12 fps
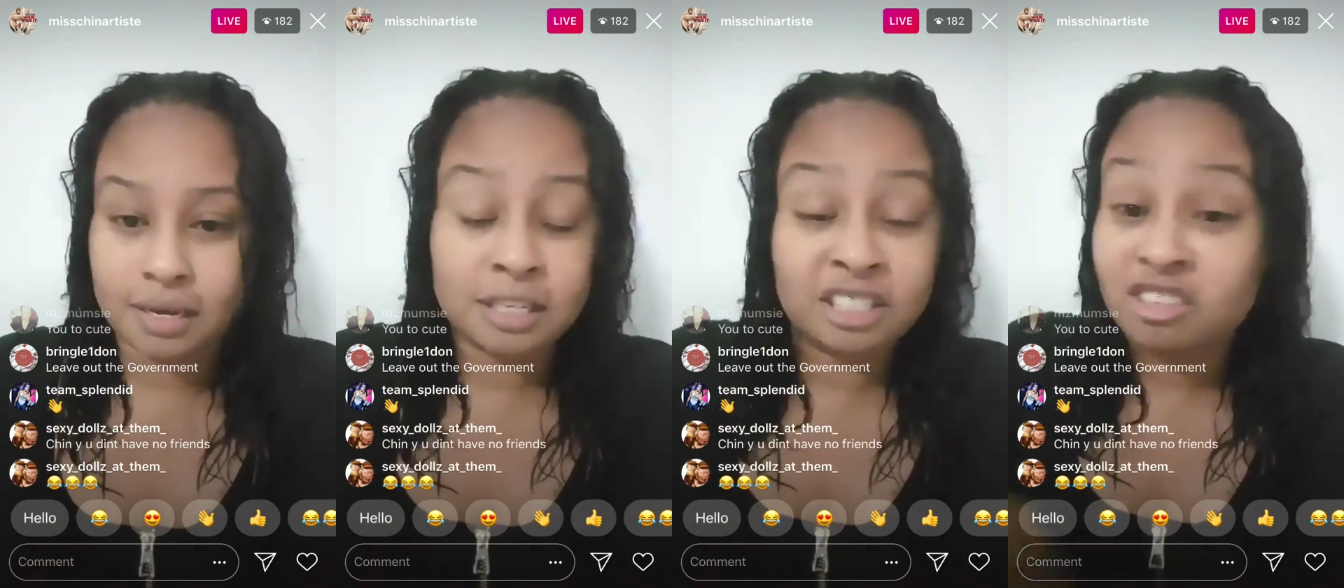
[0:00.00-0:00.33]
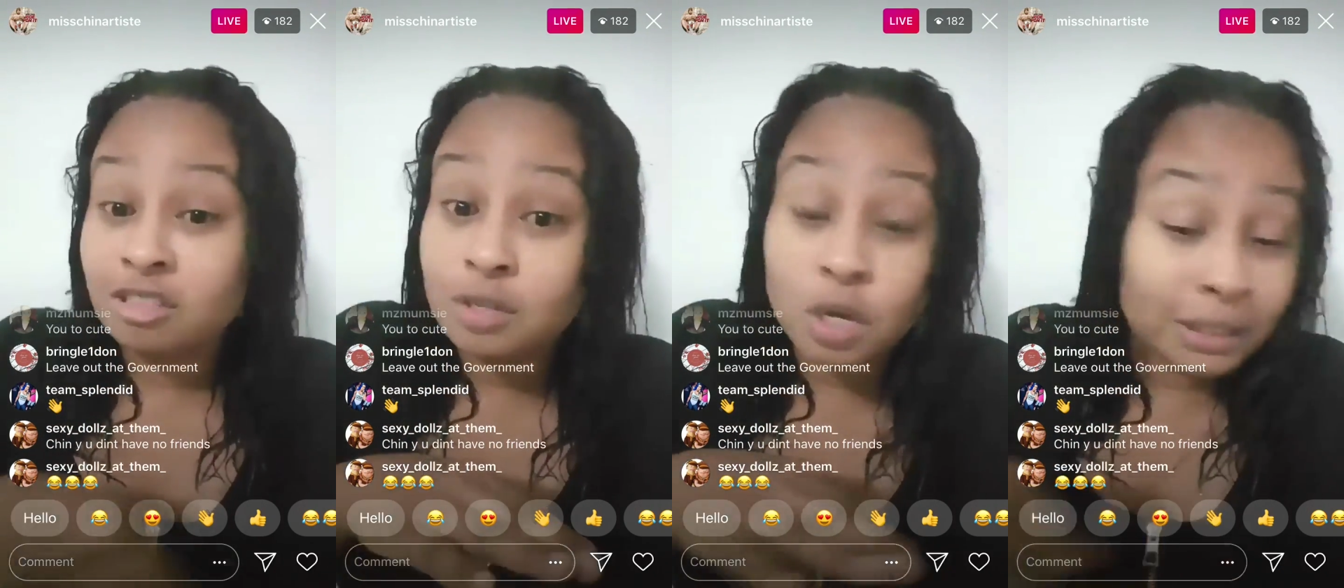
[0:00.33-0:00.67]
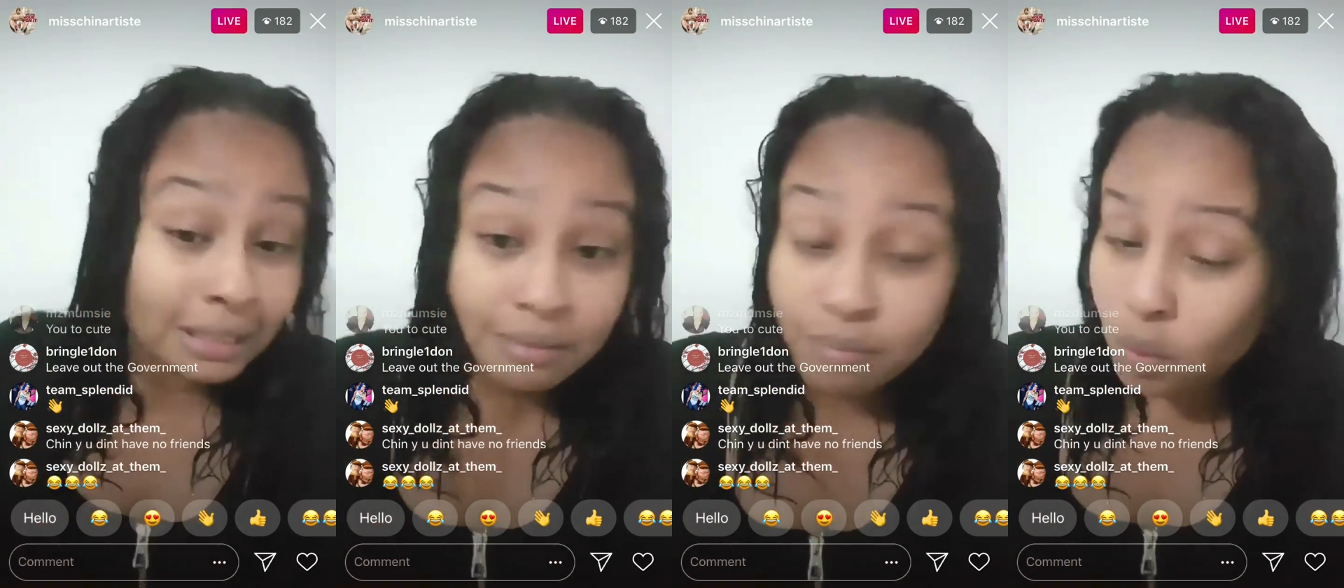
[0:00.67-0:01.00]
It's
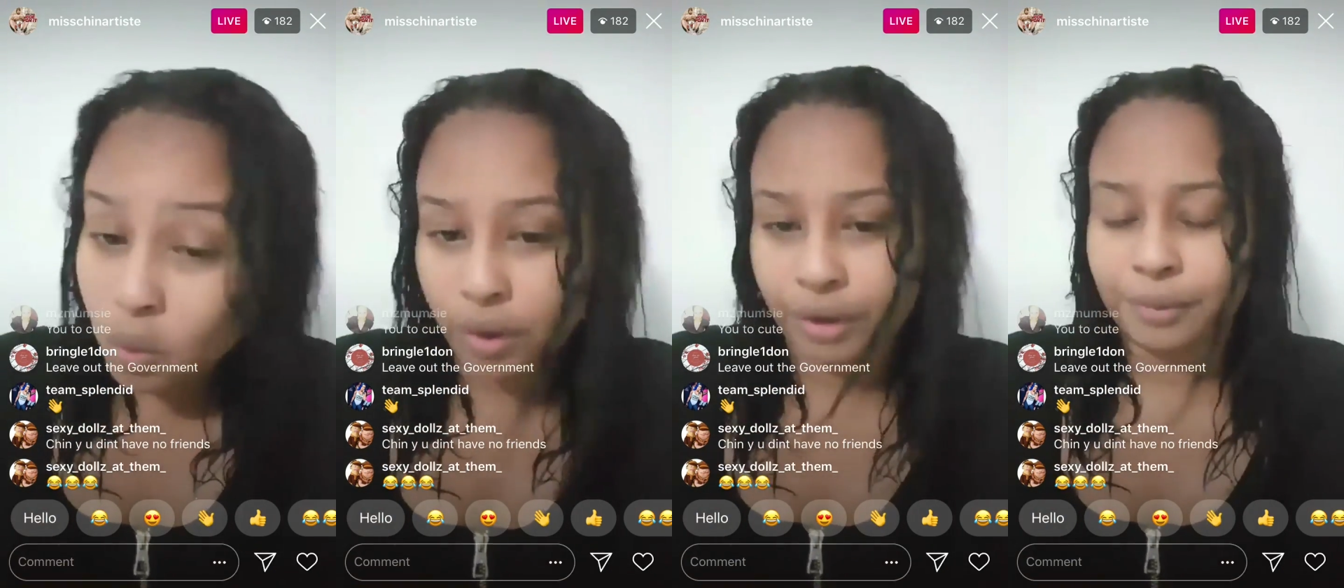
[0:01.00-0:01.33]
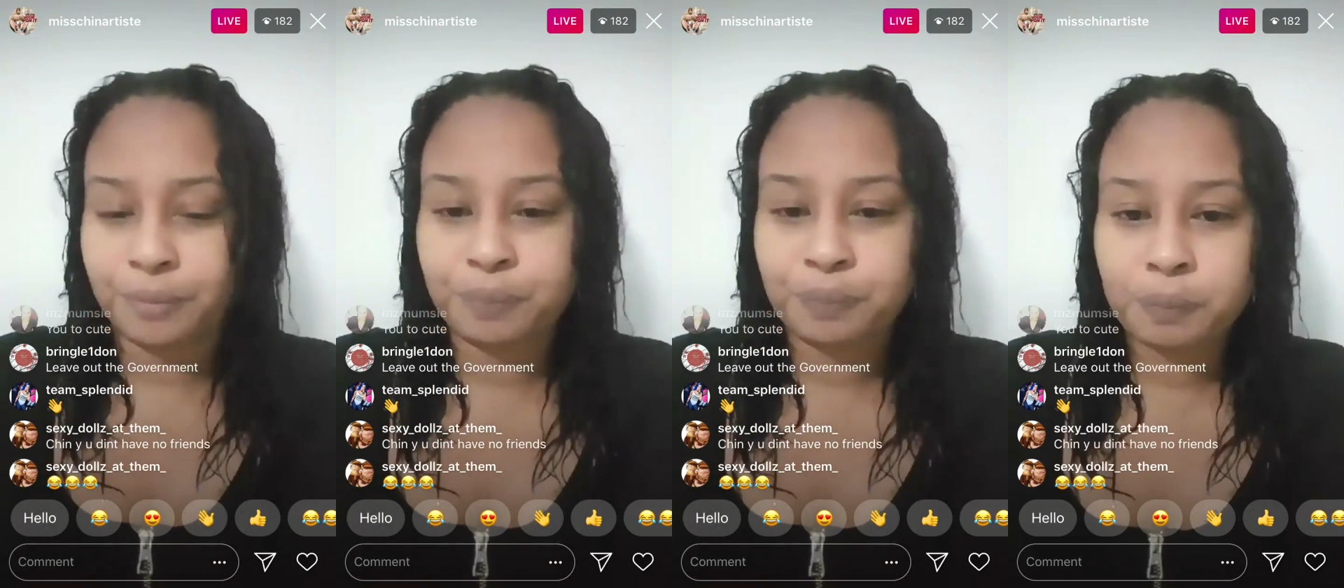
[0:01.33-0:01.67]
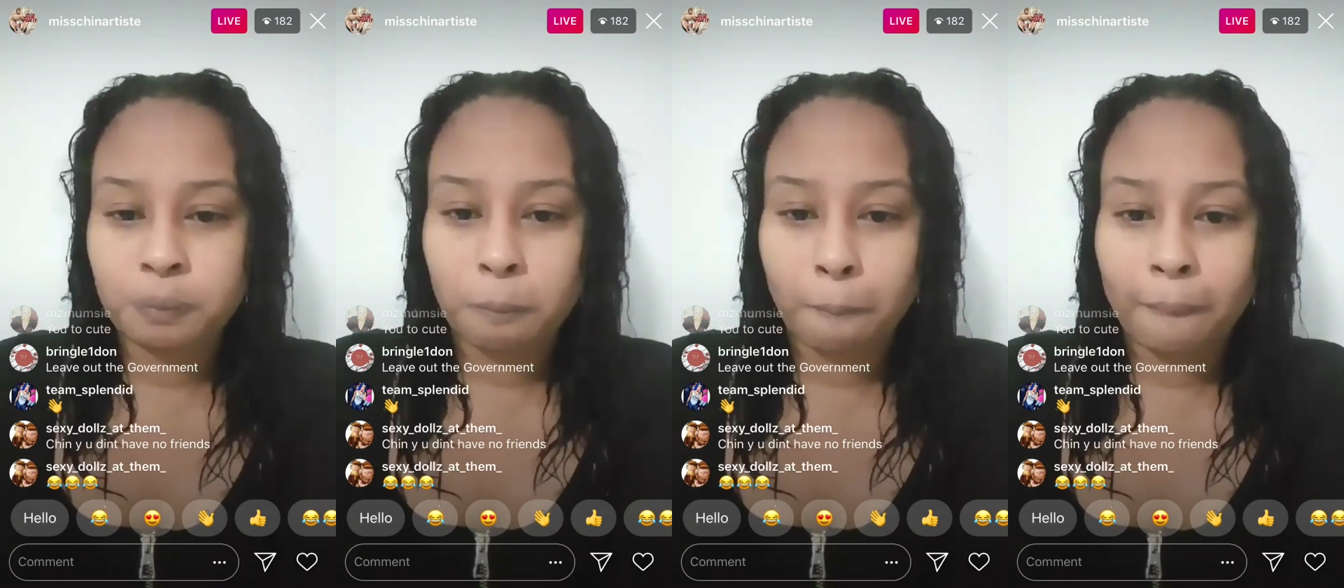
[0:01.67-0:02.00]
nothing more.
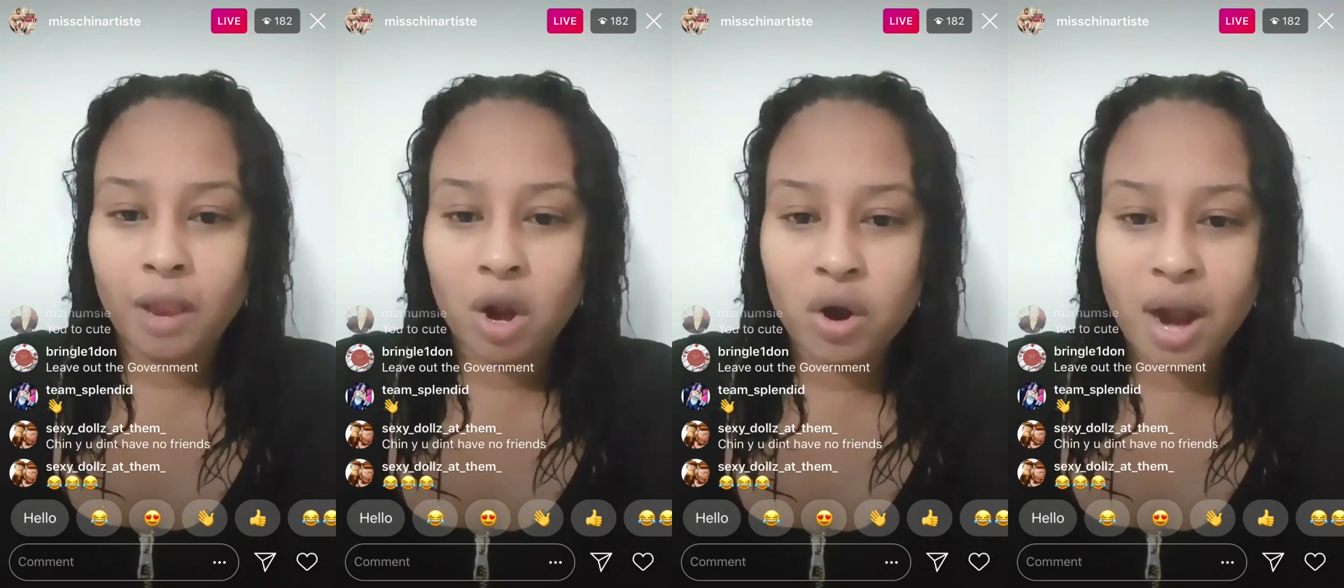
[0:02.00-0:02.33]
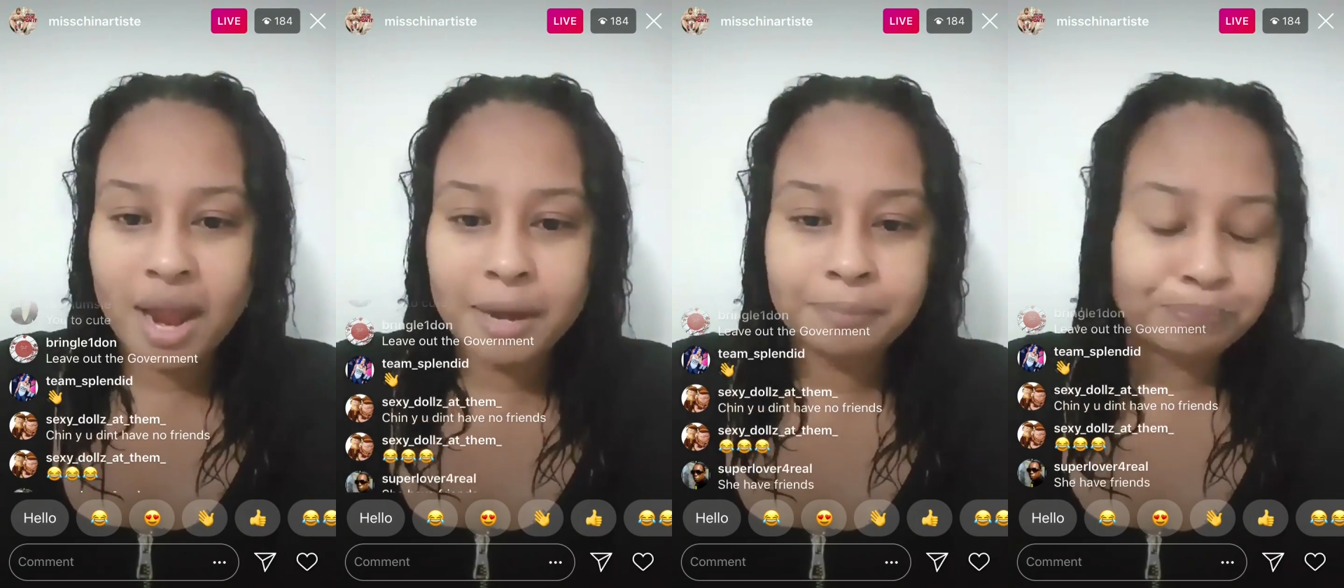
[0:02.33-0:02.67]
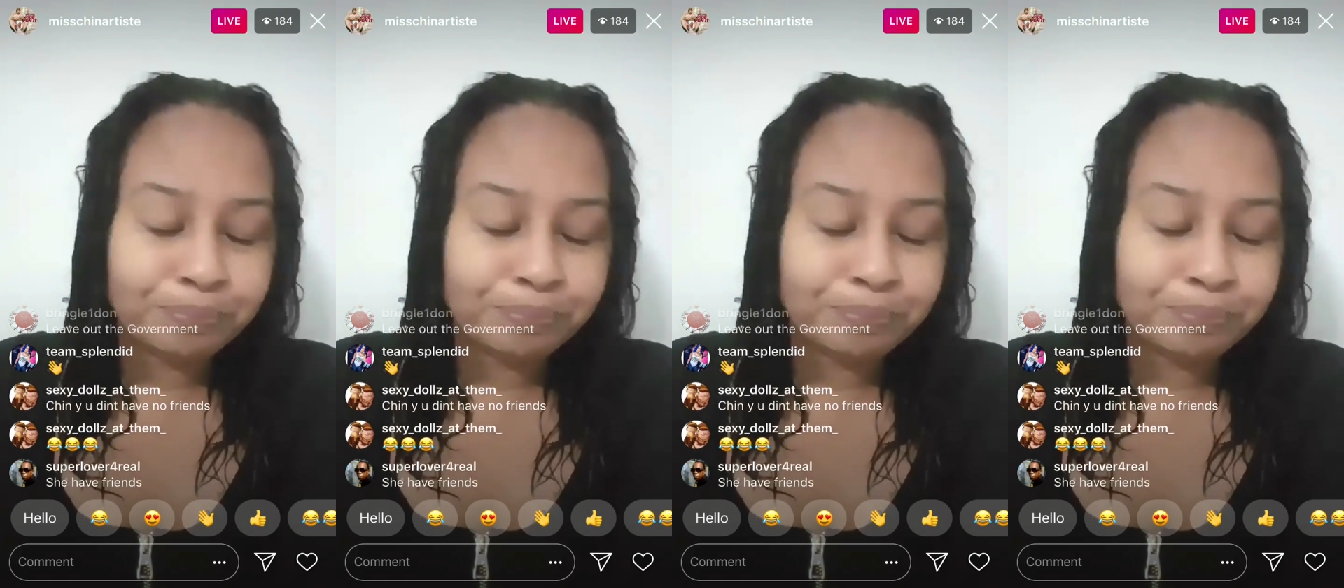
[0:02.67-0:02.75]
Right?